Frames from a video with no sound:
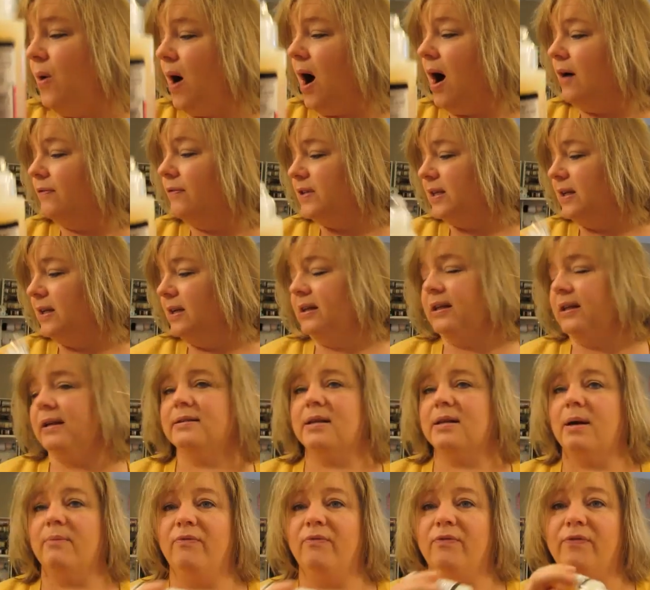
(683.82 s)
often
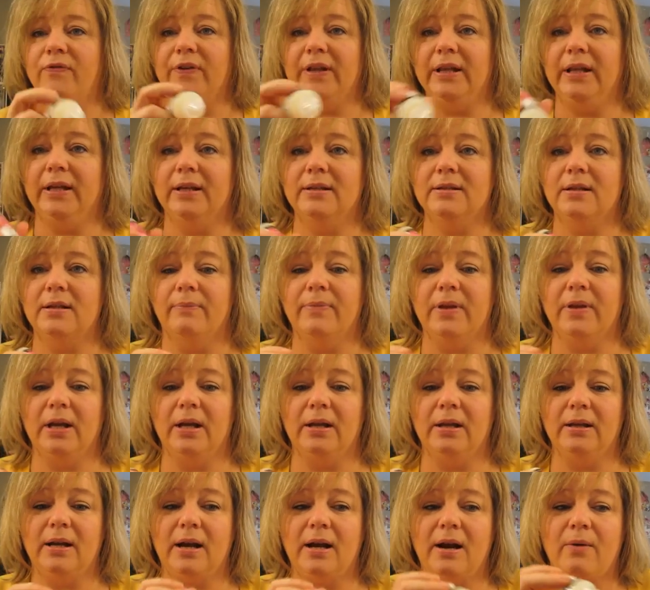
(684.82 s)
unless I'm filling something
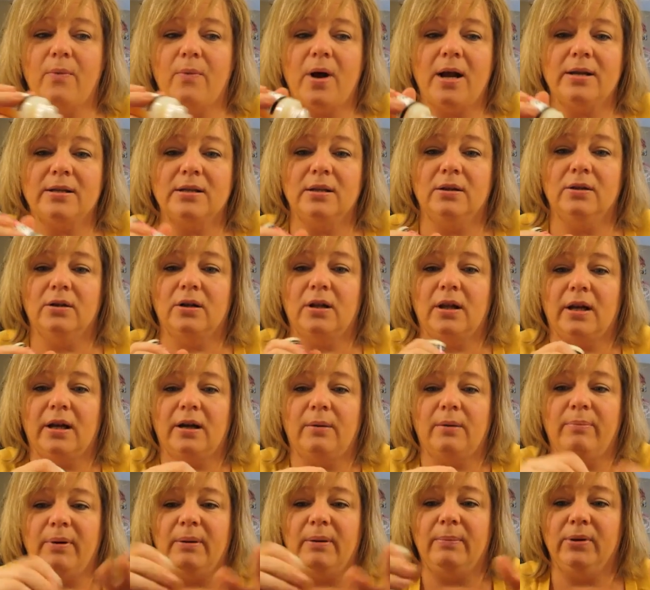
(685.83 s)
in that I want to look like
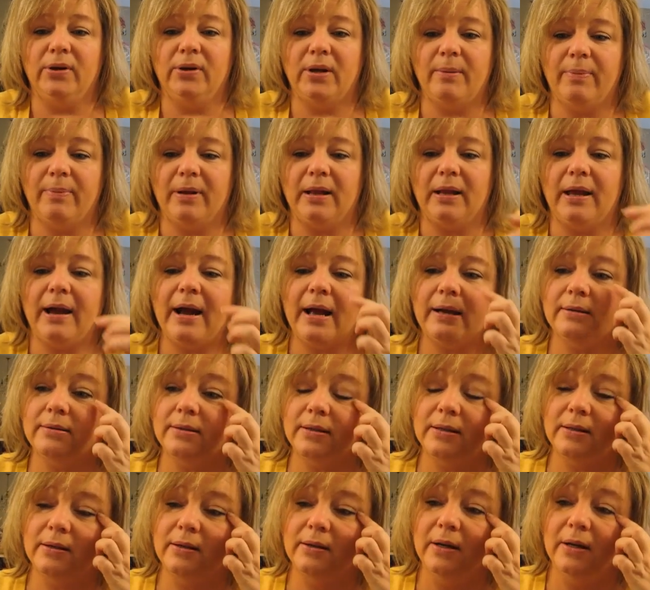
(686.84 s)
a bubbled up
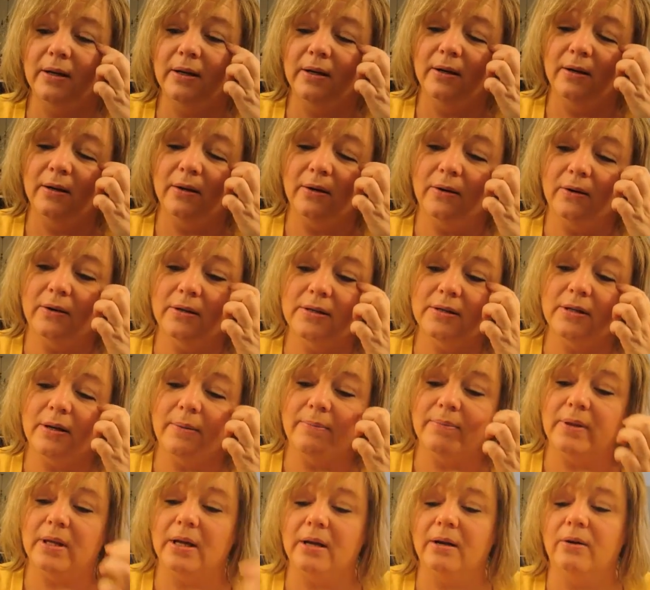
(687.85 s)
glass or
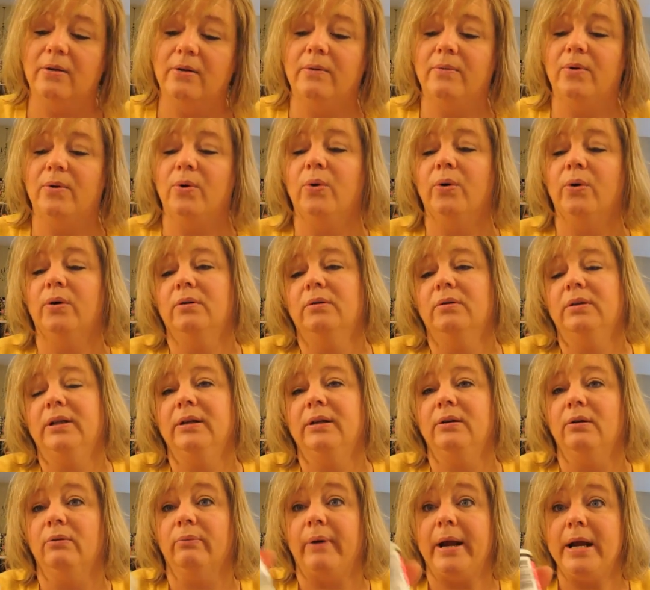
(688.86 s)
something, or
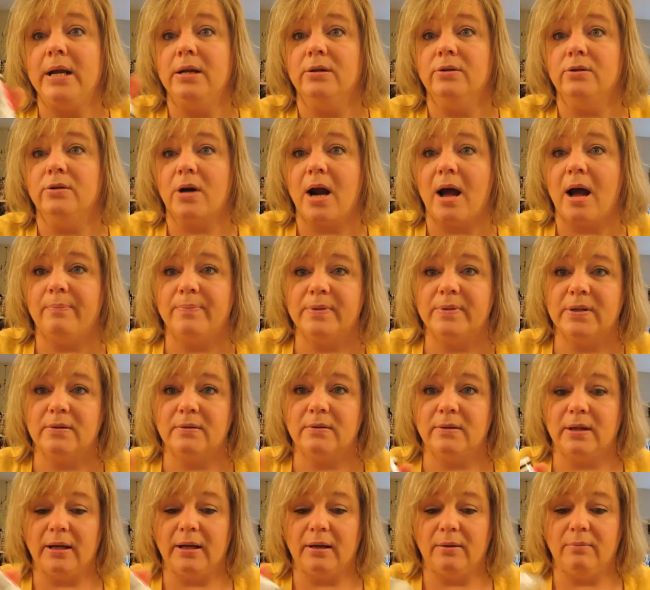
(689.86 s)
little
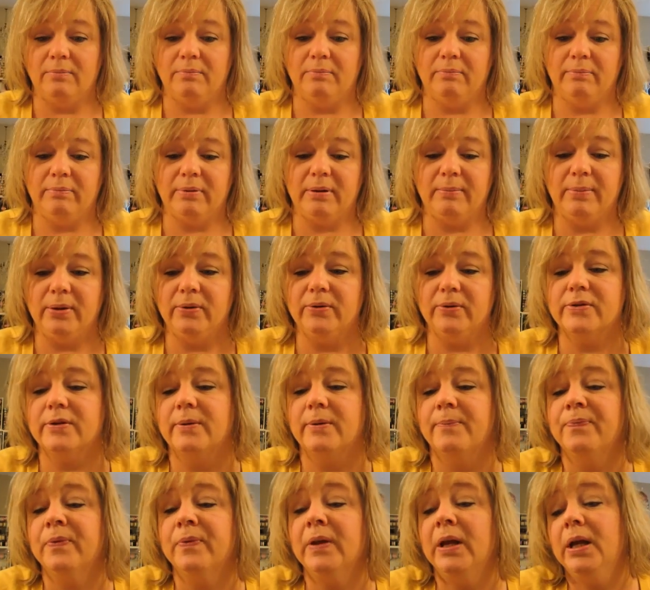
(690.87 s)
raindrops like bubbles.
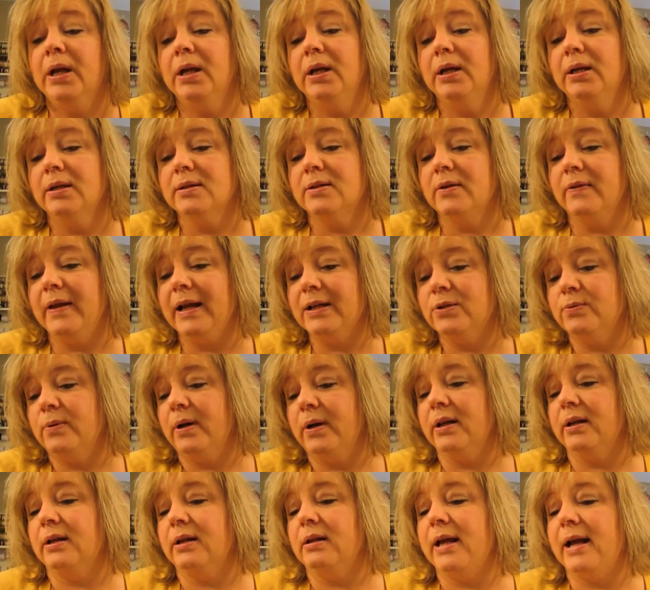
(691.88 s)
So that's
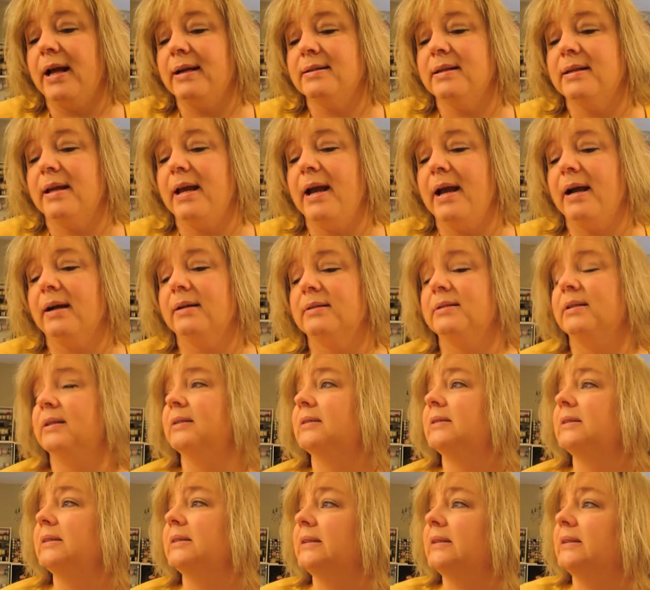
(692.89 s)
what Glossy
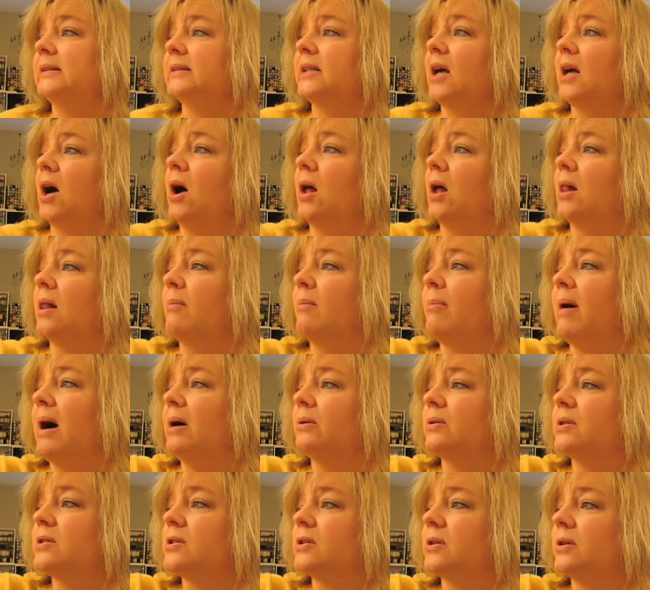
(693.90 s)
Accents is all
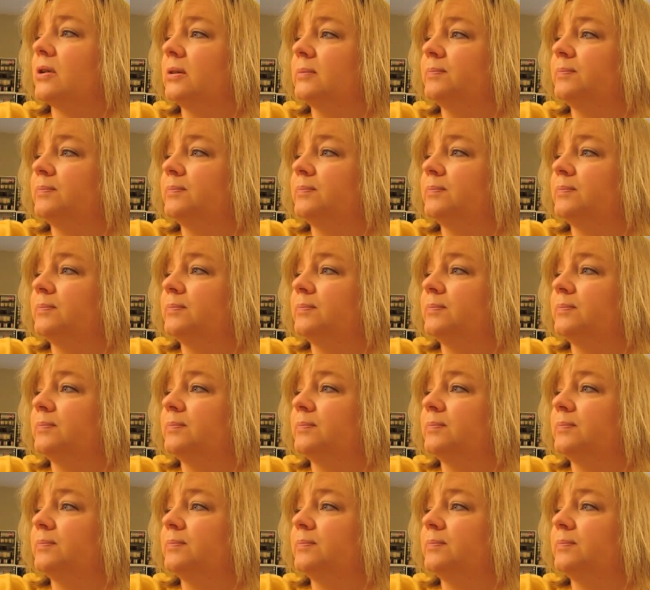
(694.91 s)
about.